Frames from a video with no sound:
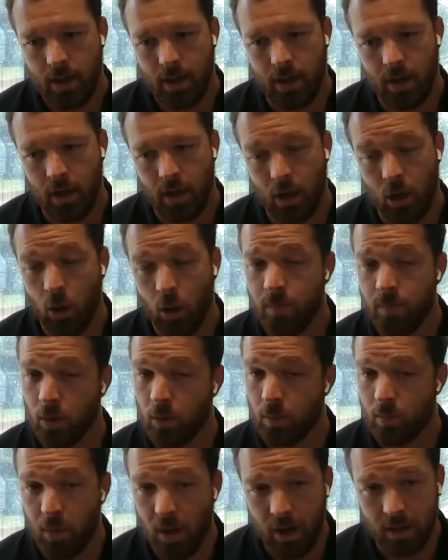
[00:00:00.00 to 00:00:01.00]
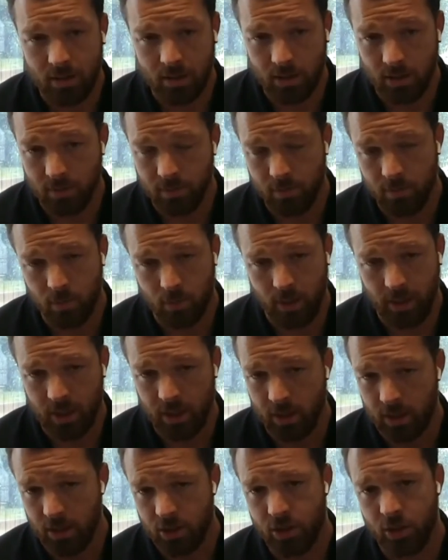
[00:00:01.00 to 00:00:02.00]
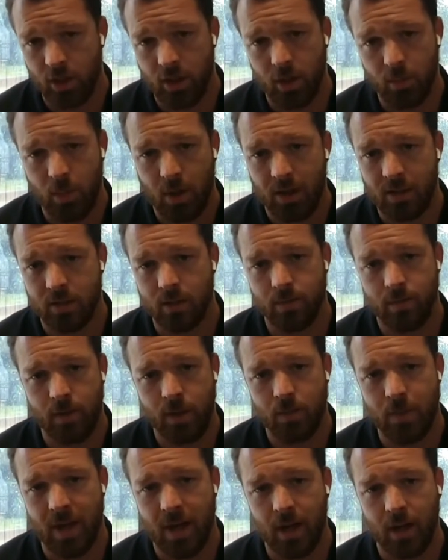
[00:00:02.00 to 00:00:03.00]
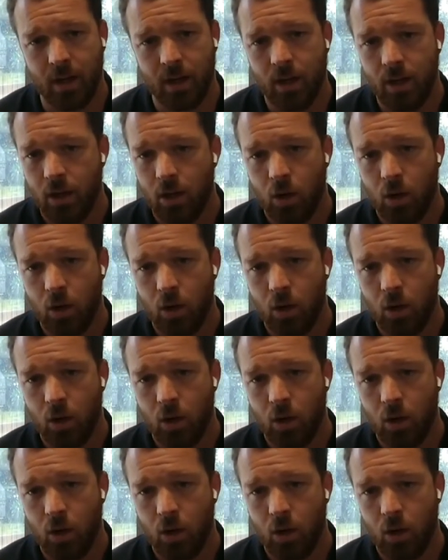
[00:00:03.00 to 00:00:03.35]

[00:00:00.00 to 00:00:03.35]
uh, hopefully with positive recognition and positive feedback,